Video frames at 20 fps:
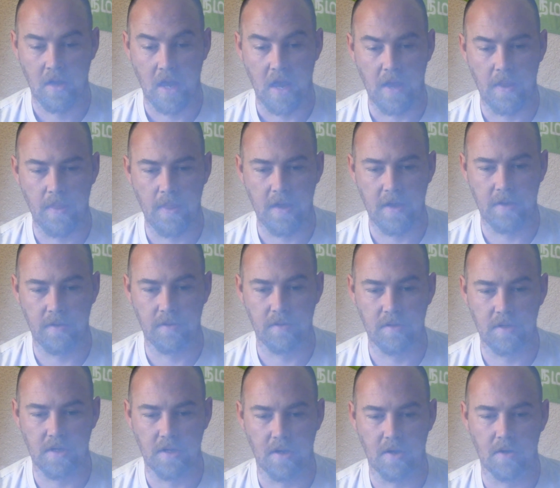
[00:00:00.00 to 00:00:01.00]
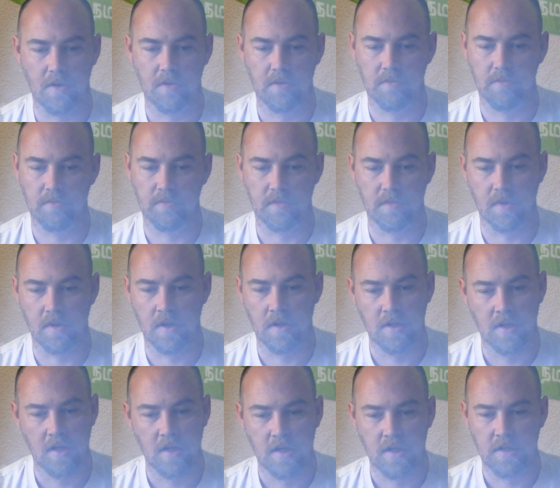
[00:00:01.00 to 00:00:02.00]
And then, you know,
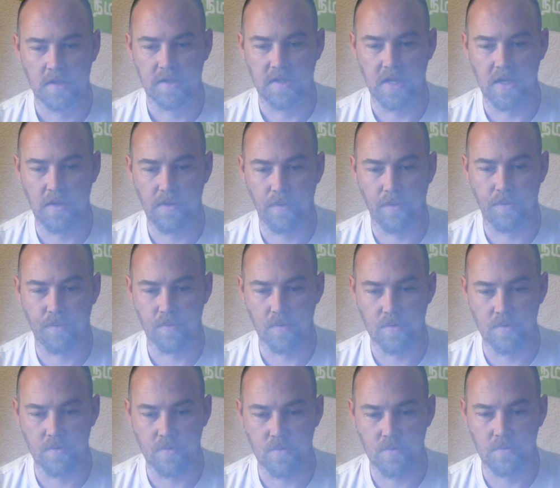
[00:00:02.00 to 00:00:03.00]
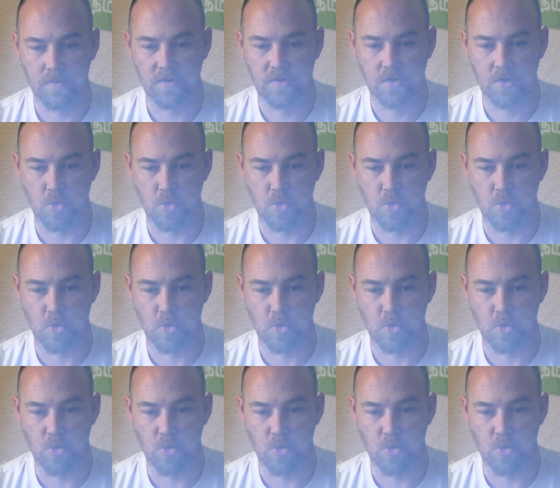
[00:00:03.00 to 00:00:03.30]
10 through